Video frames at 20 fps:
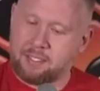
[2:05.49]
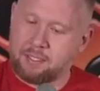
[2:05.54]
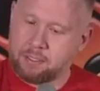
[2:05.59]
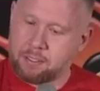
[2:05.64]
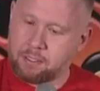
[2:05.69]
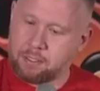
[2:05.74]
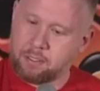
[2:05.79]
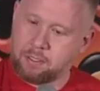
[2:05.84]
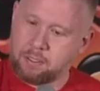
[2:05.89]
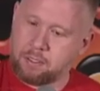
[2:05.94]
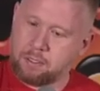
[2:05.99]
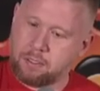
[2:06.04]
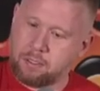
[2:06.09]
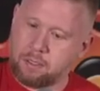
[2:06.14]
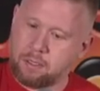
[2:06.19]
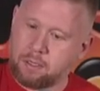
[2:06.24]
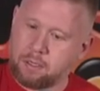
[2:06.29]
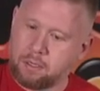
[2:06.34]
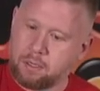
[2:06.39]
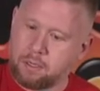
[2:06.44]
Dog
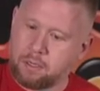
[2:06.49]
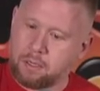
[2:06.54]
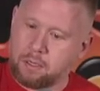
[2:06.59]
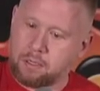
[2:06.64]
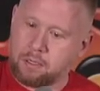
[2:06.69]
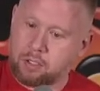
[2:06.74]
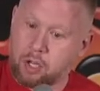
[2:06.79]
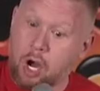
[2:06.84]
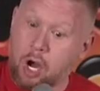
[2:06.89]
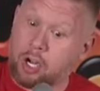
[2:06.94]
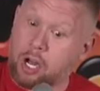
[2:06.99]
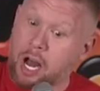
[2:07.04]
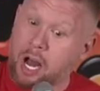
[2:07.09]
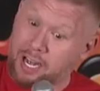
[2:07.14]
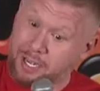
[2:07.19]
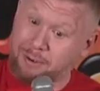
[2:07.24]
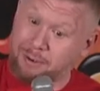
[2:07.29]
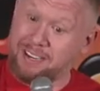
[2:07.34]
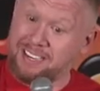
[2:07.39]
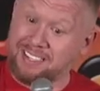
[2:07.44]
grooming. Dog? Are
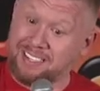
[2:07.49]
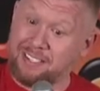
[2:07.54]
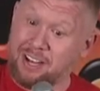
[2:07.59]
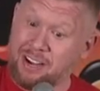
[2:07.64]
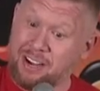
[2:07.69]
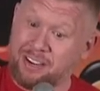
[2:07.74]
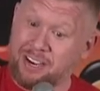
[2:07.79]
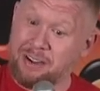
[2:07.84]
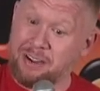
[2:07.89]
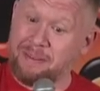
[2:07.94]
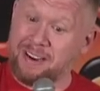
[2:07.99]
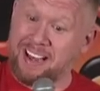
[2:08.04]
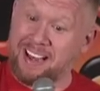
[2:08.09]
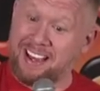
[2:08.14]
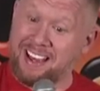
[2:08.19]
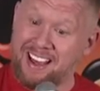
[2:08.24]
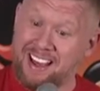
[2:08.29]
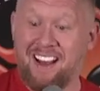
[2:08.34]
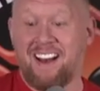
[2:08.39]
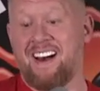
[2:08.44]
you a little dog groomer,
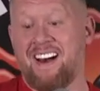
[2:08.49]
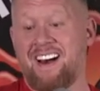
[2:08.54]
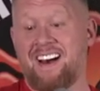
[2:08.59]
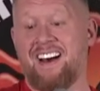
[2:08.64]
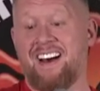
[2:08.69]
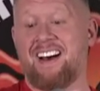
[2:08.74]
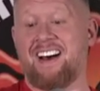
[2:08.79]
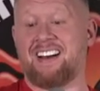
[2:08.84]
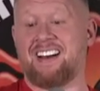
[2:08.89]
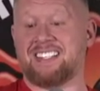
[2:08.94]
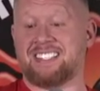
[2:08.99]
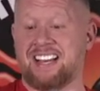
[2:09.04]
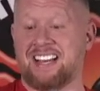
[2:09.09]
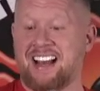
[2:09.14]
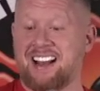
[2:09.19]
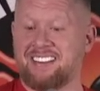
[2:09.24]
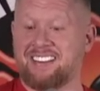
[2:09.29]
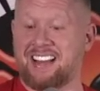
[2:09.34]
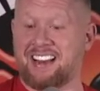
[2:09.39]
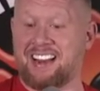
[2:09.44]
are you? Oh,
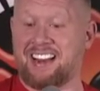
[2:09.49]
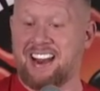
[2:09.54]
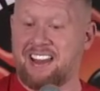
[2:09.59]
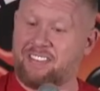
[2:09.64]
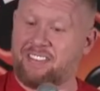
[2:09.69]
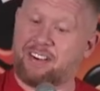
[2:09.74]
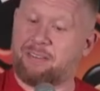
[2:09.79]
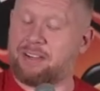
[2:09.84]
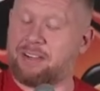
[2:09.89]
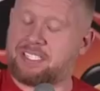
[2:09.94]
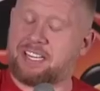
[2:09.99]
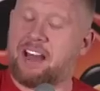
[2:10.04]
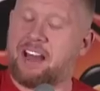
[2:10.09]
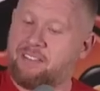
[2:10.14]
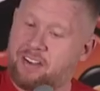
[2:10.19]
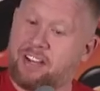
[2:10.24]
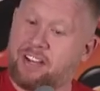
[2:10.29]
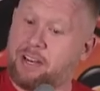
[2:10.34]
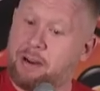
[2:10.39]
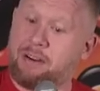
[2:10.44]
sound. I don't know. Have you, what's your, have
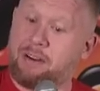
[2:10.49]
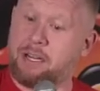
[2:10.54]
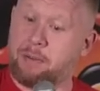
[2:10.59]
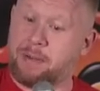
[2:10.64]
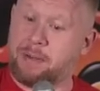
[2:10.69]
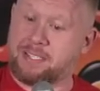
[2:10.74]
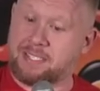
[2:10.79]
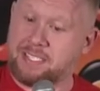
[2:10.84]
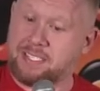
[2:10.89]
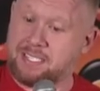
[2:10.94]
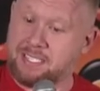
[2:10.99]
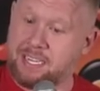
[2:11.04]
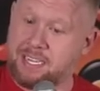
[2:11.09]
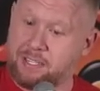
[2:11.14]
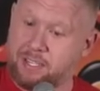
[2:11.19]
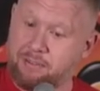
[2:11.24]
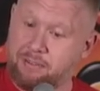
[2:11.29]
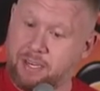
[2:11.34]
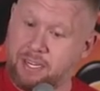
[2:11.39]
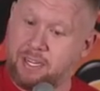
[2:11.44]
you got your own little business in that,
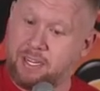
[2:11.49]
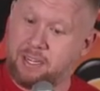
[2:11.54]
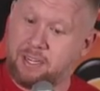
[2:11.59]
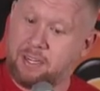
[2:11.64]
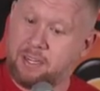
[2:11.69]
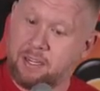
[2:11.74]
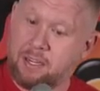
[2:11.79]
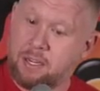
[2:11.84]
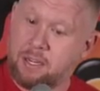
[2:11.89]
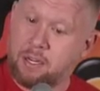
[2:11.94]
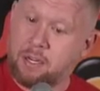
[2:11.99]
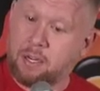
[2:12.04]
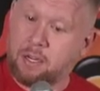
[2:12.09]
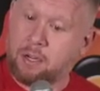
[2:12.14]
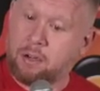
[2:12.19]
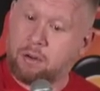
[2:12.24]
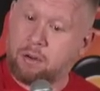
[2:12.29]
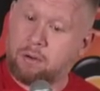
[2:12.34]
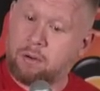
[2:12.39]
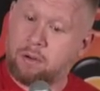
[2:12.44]
haven't you? No, I
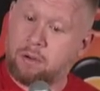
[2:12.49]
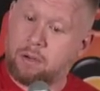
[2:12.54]
won't.